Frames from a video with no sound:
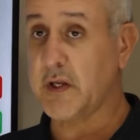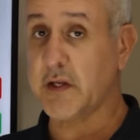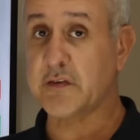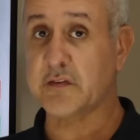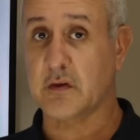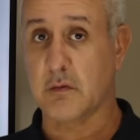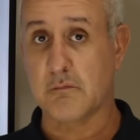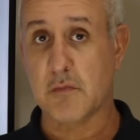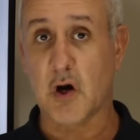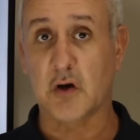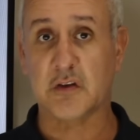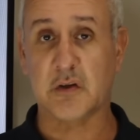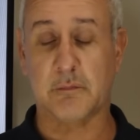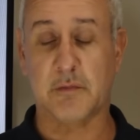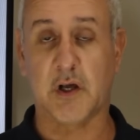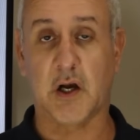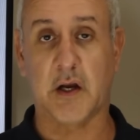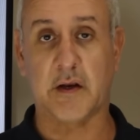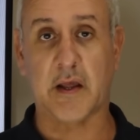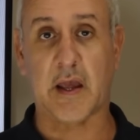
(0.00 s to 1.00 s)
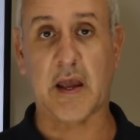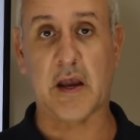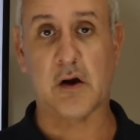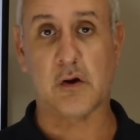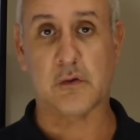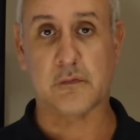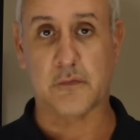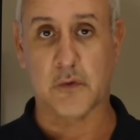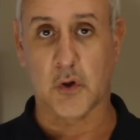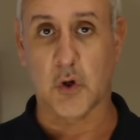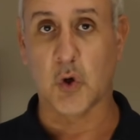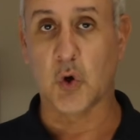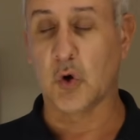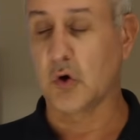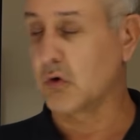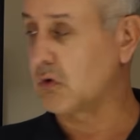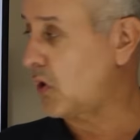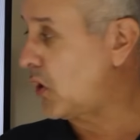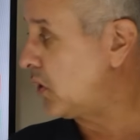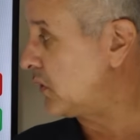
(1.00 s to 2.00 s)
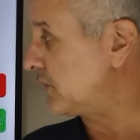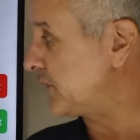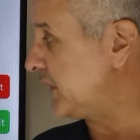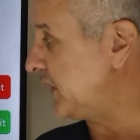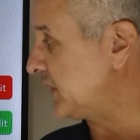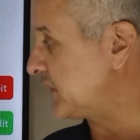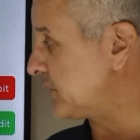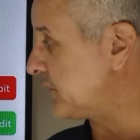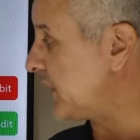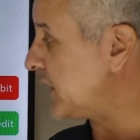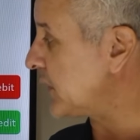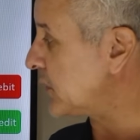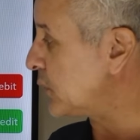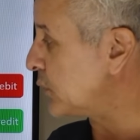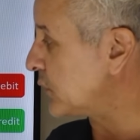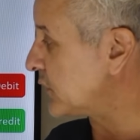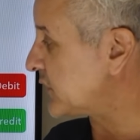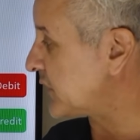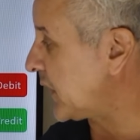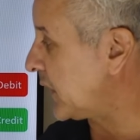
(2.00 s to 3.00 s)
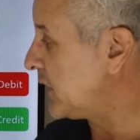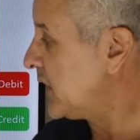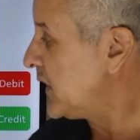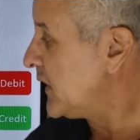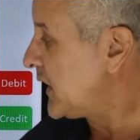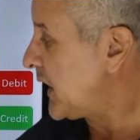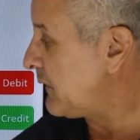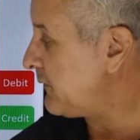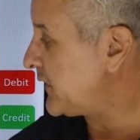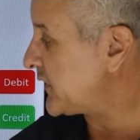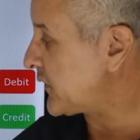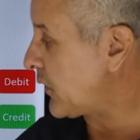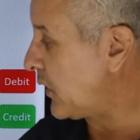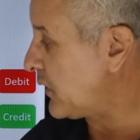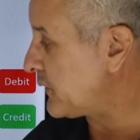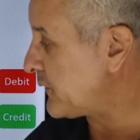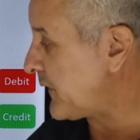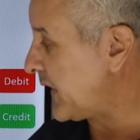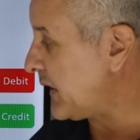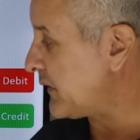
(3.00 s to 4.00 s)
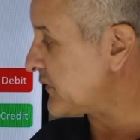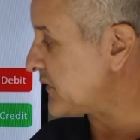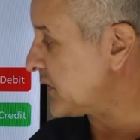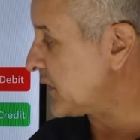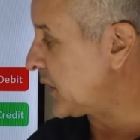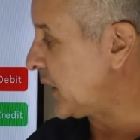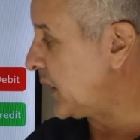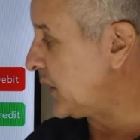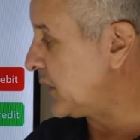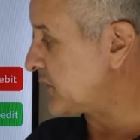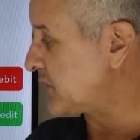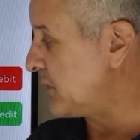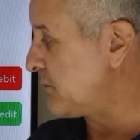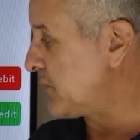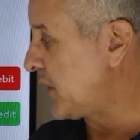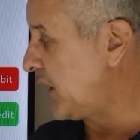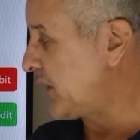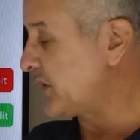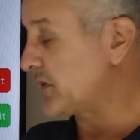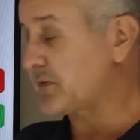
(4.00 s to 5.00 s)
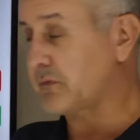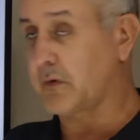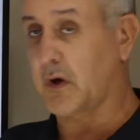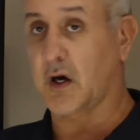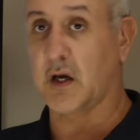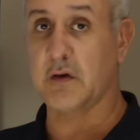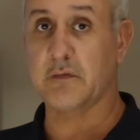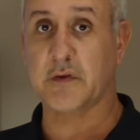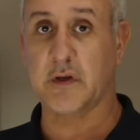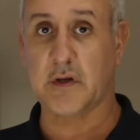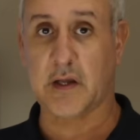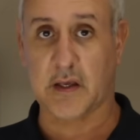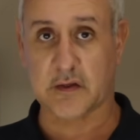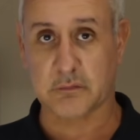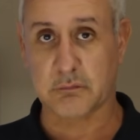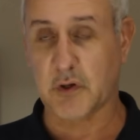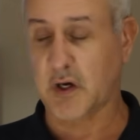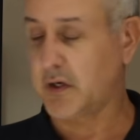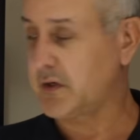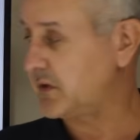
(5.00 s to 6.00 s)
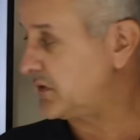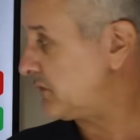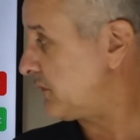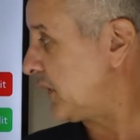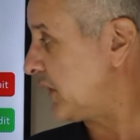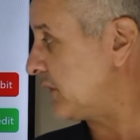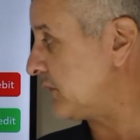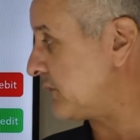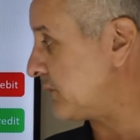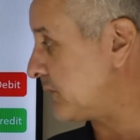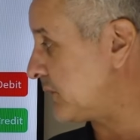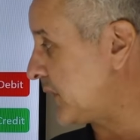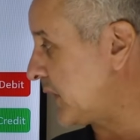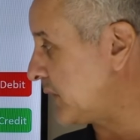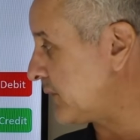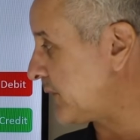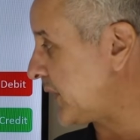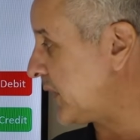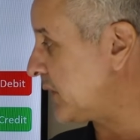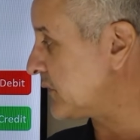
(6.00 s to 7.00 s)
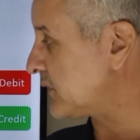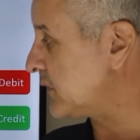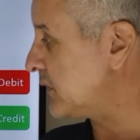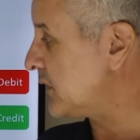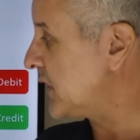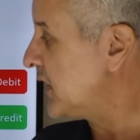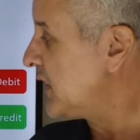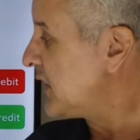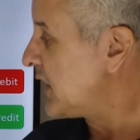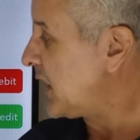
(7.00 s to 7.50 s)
needs to multiply that out for all of its vehicles. So if it's got 1,000 cars at -5, then that's minus 5,000.